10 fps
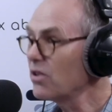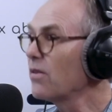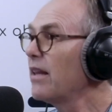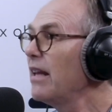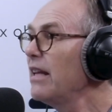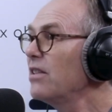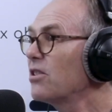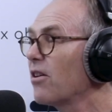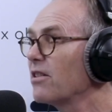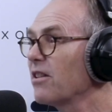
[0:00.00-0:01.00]
So then he
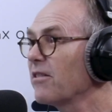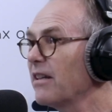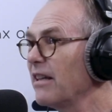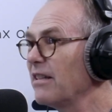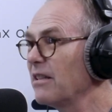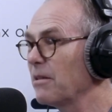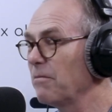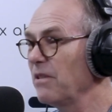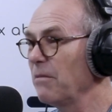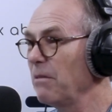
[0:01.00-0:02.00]
starts looking into the
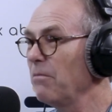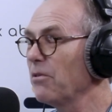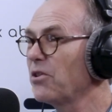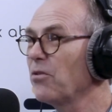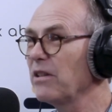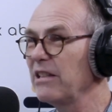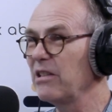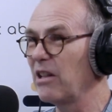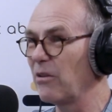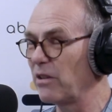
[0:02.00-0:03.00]
people
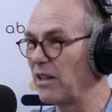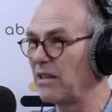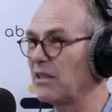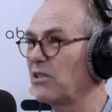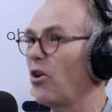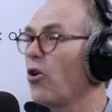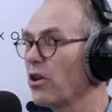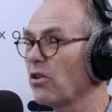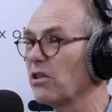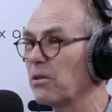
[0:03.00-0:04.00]
doing, now that this
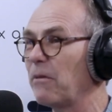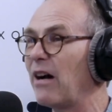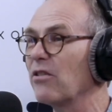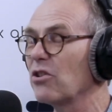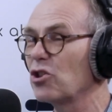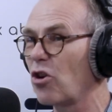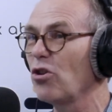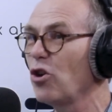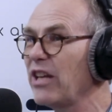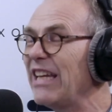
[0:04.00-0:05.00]
article is about,
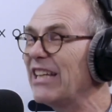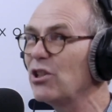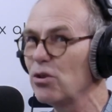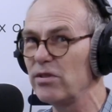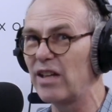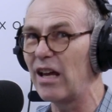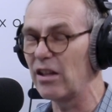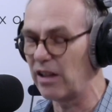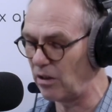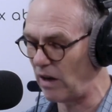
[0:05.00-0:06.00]
start looking into
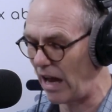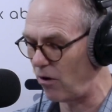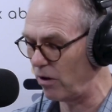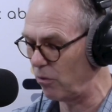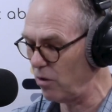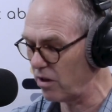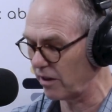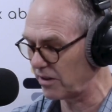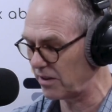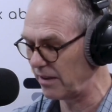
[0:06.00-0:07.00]
Zelle and how it
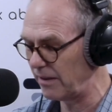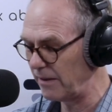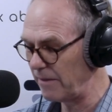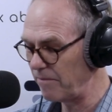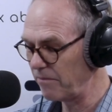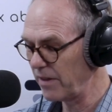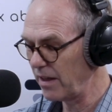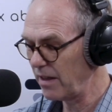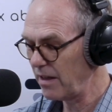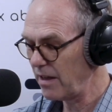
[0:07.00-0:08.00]
works.
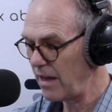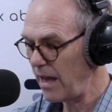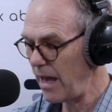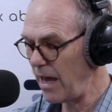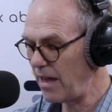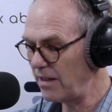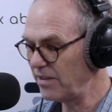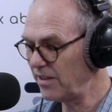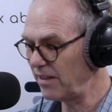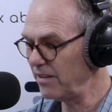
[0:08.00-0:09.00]
And it
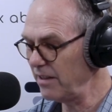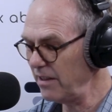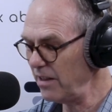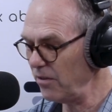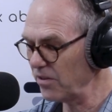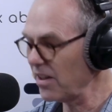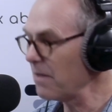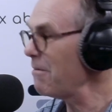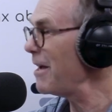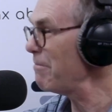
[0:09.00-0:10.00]
said, you know, it was
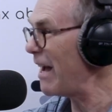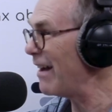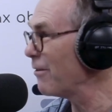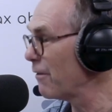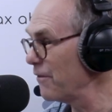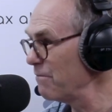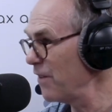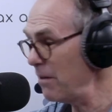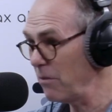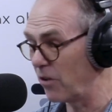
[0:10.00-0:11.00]
like PayPal or
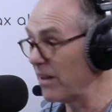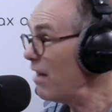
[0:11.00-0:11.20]
Venmo.